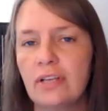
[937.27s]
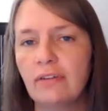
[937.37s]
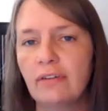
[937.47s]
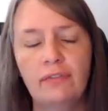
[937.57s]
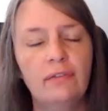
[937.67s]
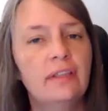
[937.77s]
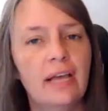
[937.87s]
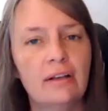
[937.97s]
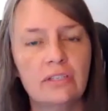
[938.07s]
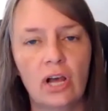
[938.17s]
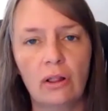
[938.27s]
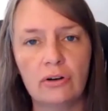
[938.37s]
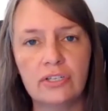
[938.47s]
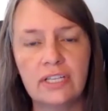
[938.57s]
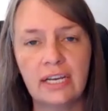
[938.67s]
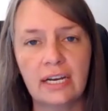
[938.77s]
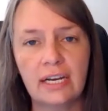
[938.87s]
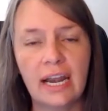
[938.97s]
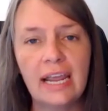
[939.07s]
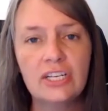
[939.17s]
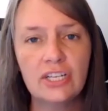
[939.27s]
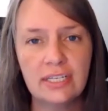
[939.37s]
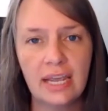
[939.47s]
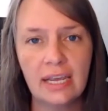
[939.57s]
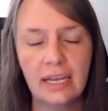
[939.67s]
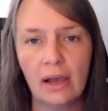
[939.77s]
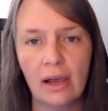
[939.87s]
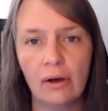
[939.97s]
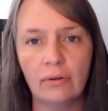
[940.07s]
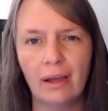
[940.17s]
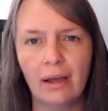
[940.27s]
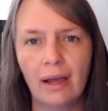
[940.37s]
I've got $50,000 sitting in an HSA account.